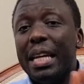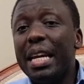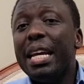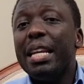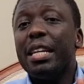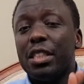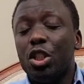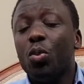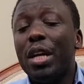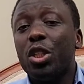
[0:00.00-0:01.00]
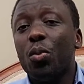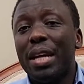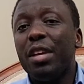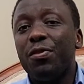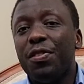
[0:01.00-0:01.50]
in a situation where
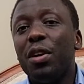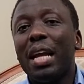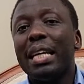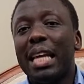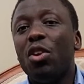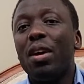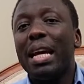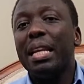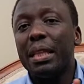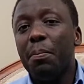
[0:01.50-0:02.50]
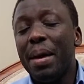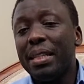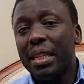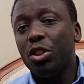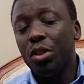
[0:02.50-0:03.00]
they feel like they're not getting the
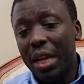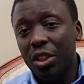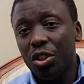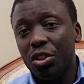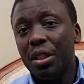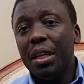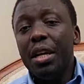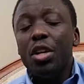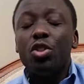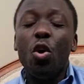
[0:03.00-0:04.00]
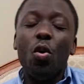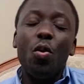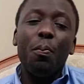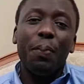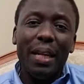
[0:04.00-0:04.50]
best education.
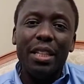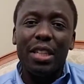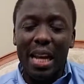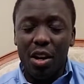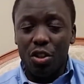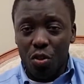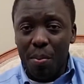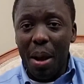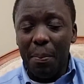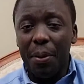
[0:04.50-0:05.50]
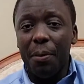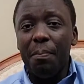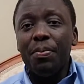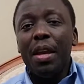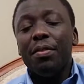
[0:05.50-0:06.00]
So please let us remember
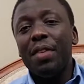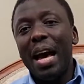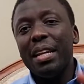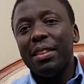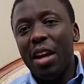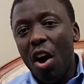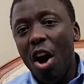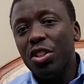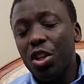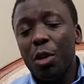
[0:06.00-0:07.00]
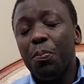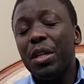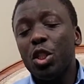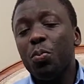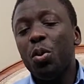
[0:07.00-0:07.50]
that there are certain
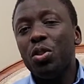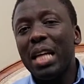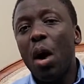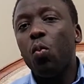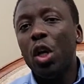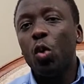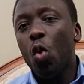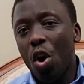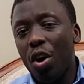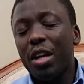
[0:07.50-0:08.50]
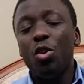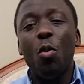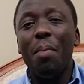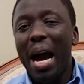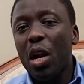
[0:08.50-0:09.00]
principles that will work no
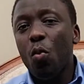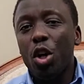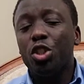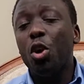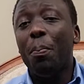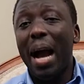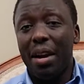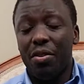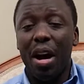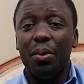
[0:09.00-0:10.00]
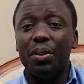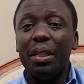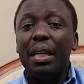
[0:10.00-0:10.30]
matter what your background.